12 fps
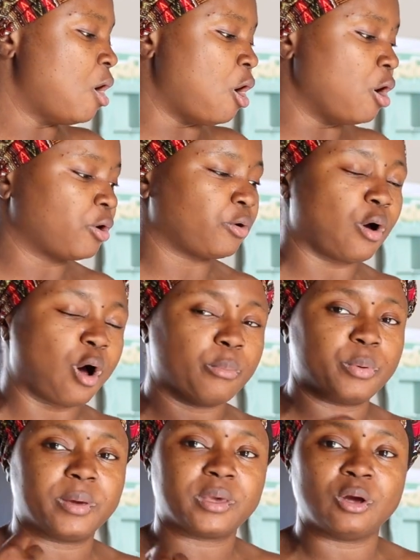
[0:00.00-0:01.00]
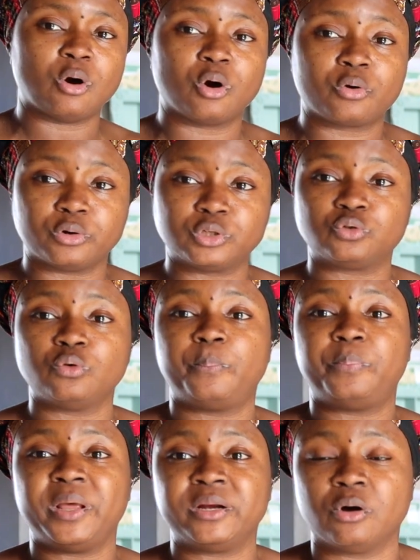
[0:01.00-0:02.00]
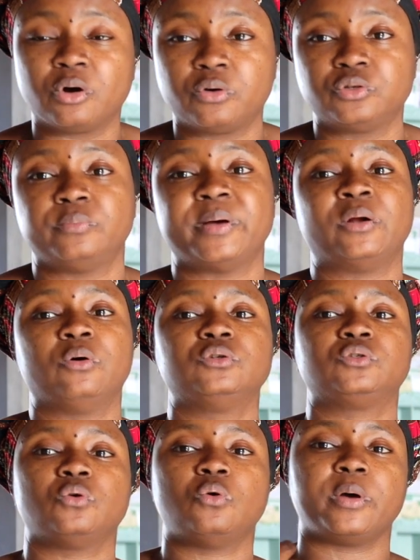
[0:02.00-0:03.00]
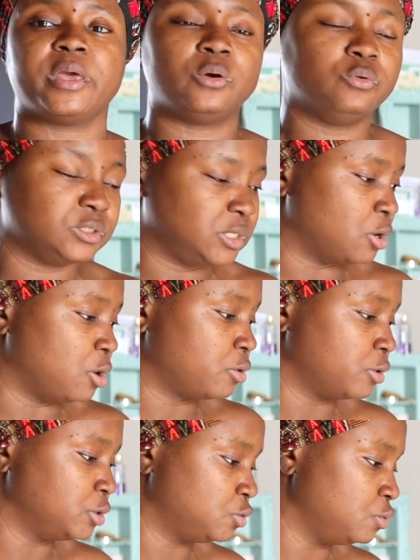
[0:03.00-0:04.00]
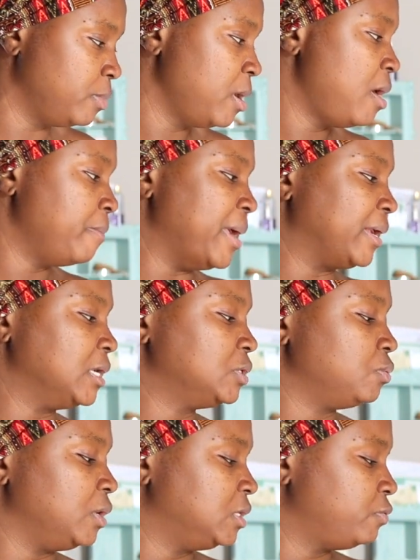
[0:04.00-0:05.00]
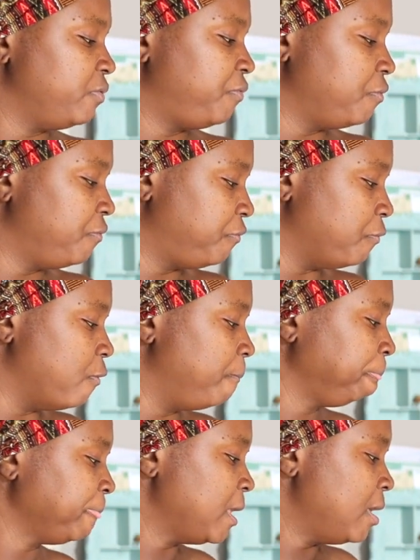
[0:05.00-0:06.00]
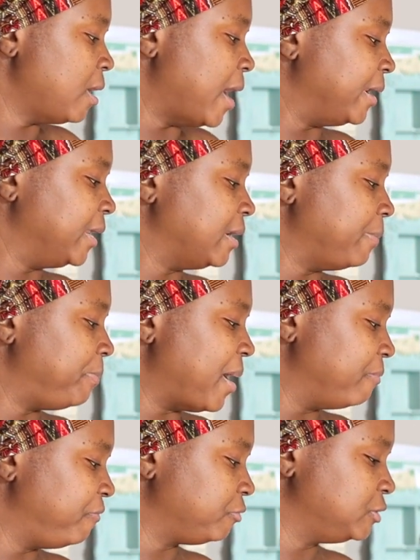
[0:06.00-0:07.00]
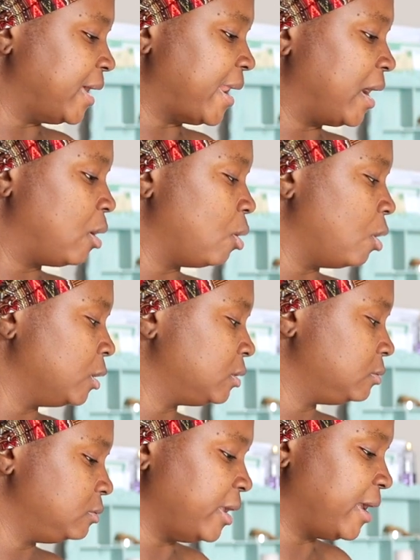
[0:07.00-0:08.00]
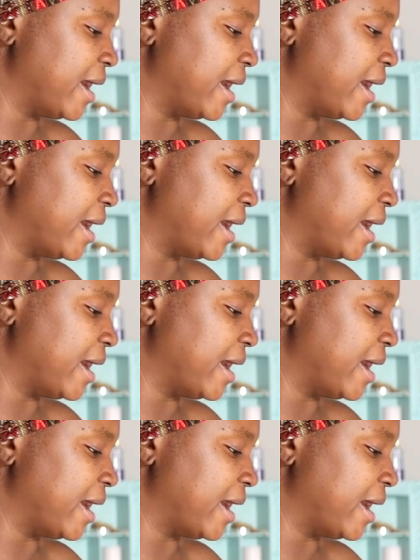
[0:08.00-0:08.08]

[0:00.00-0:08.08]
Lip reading: Okra, I'll be making okra soup, plain okra soup, and also egusi okra soup. My kids will eat with fufu. And then the palm fruit that I got, the